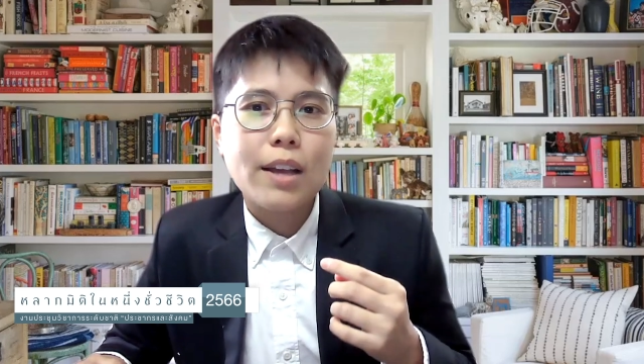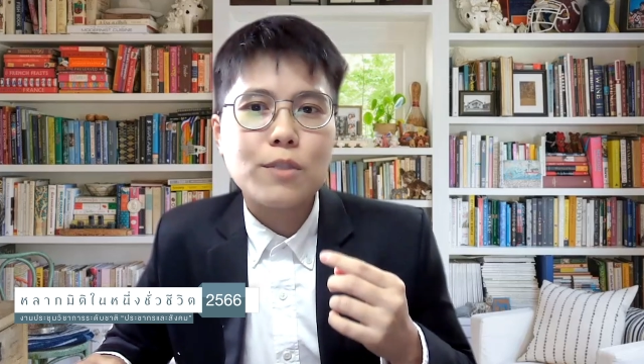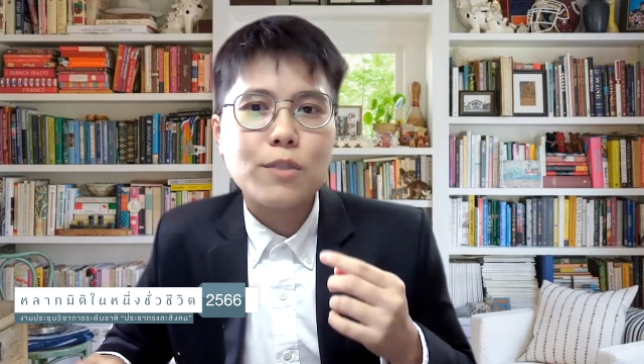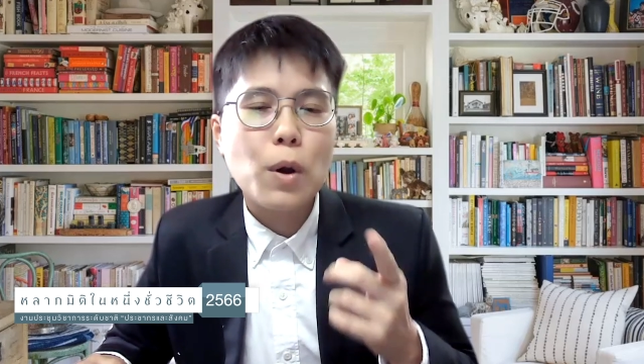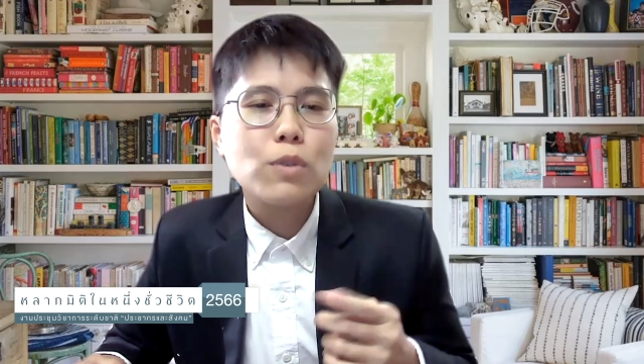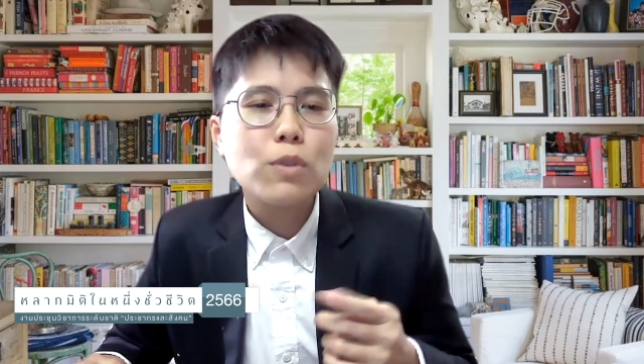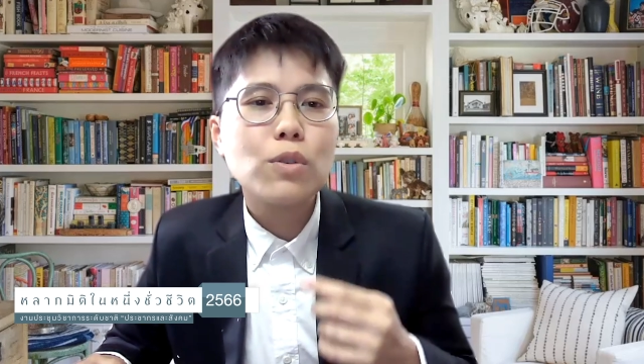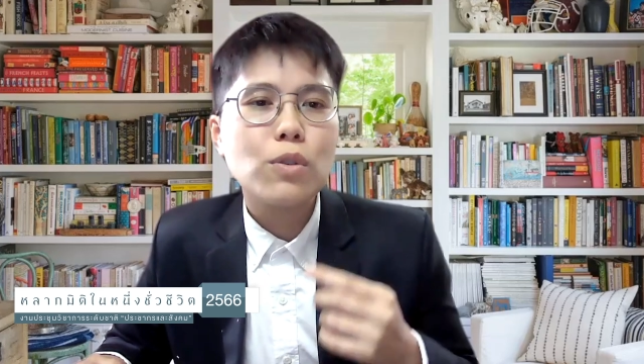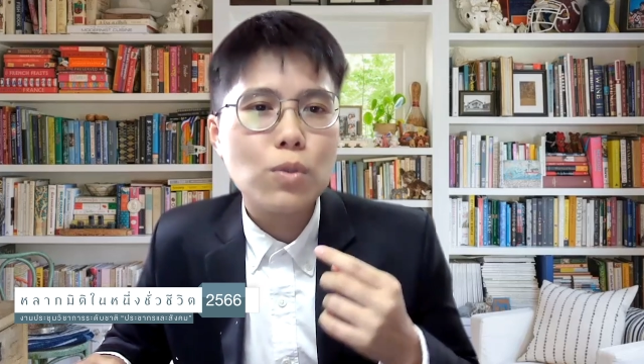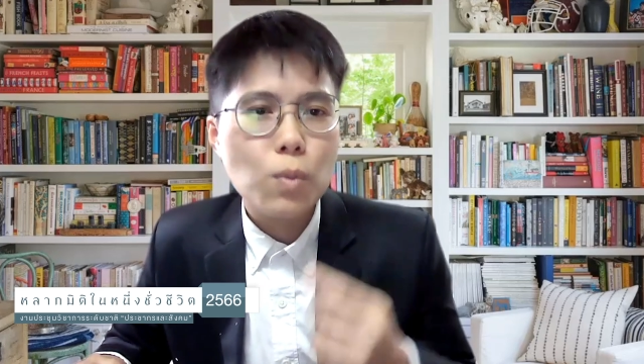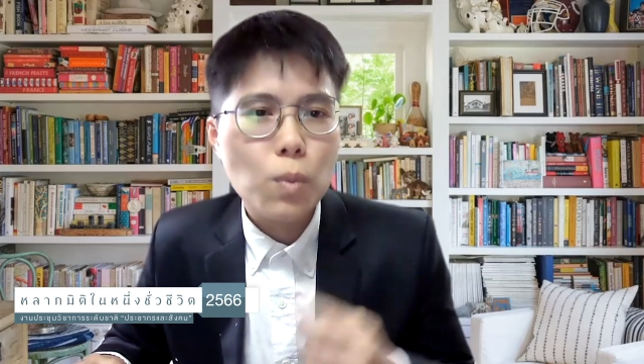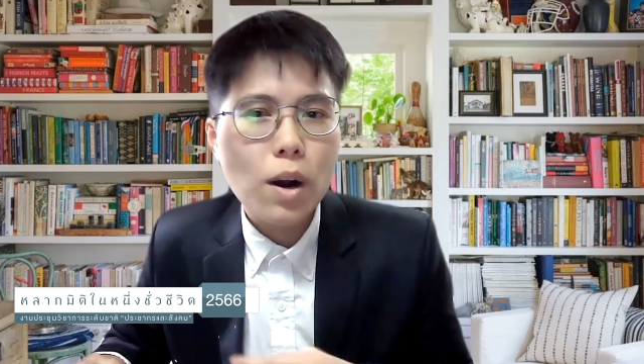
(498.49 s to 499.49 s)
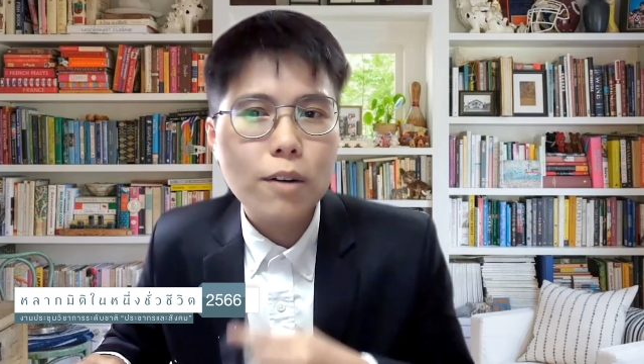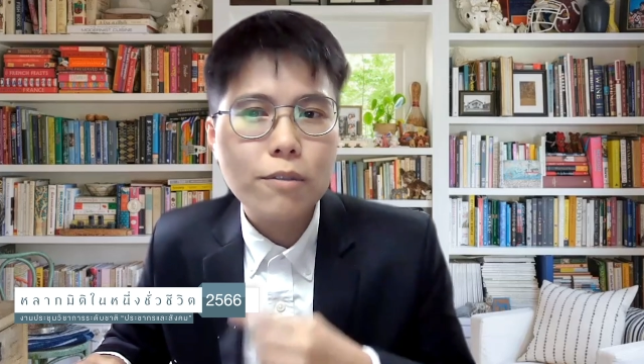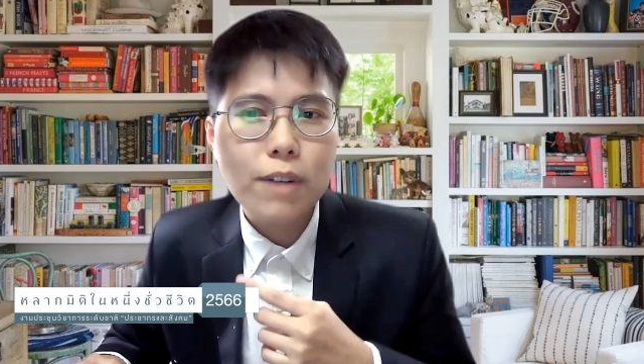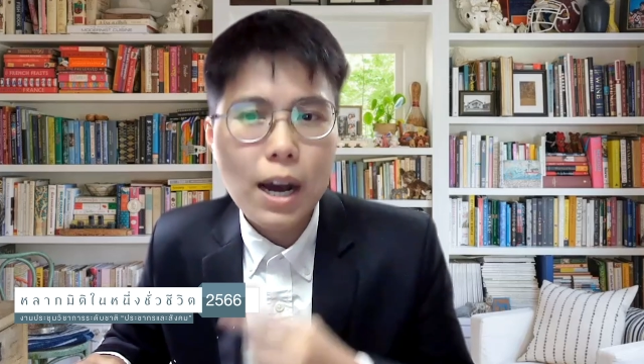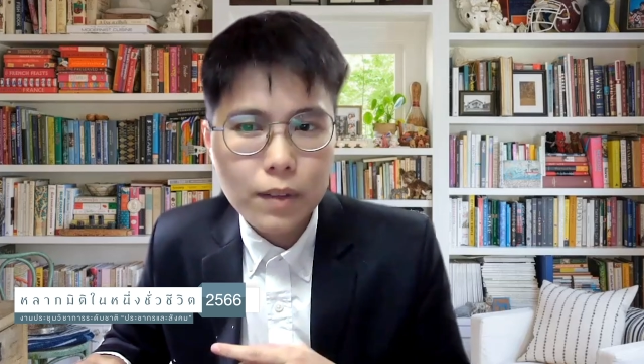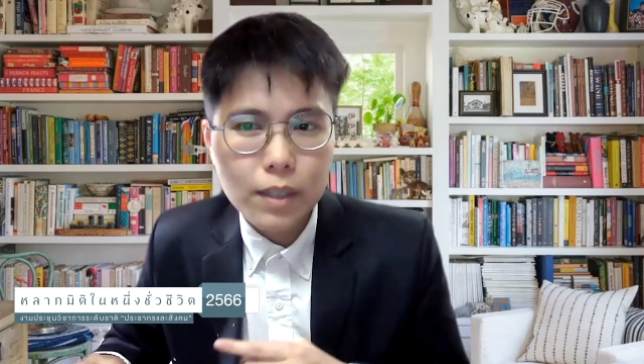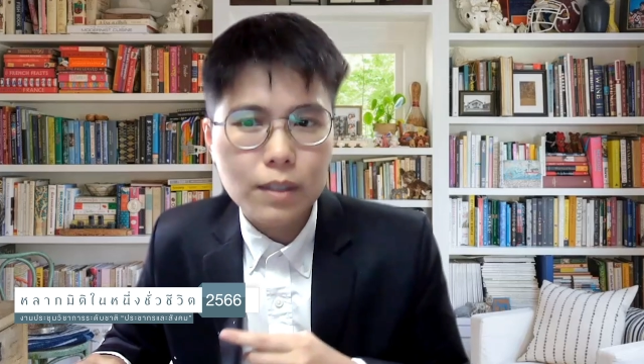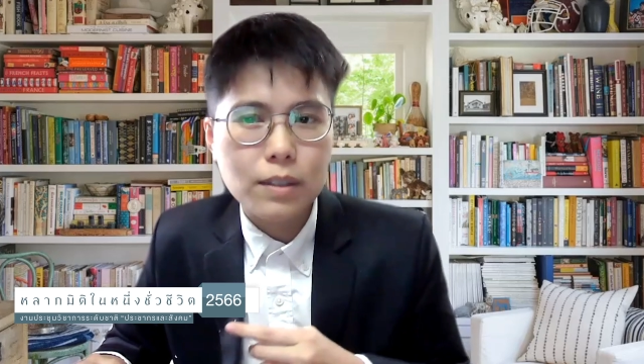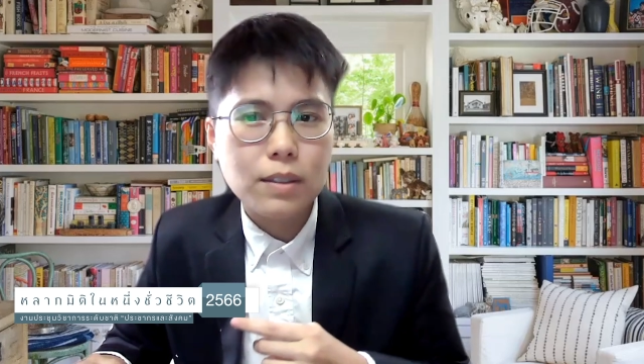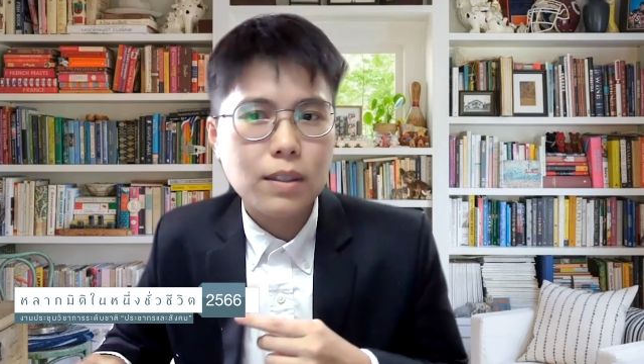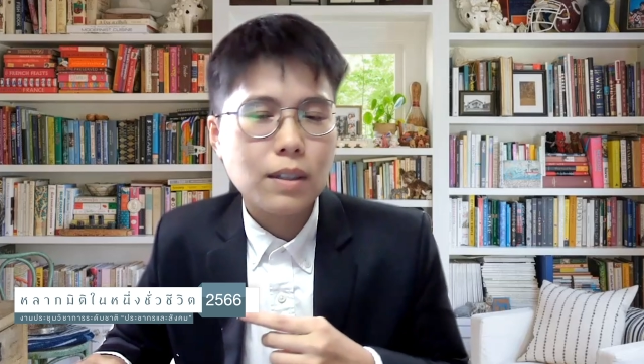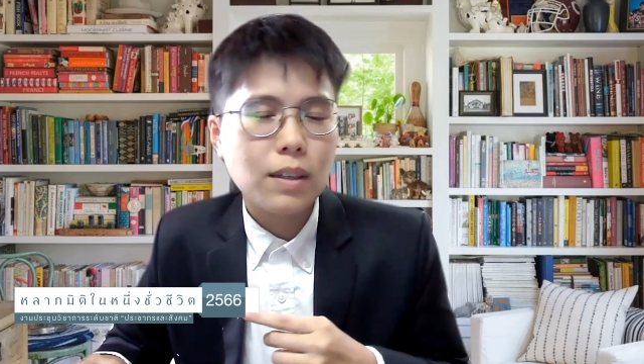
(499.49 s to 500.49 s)
exposed to war
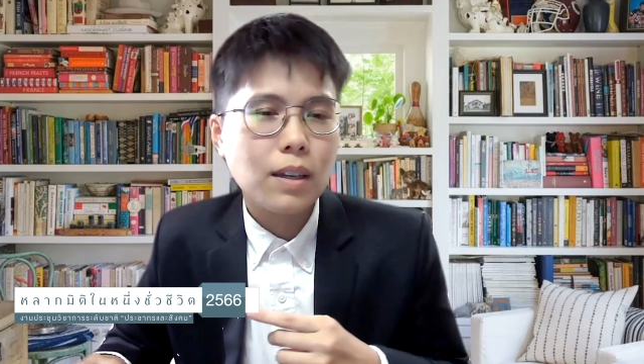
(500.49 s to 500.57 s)
violence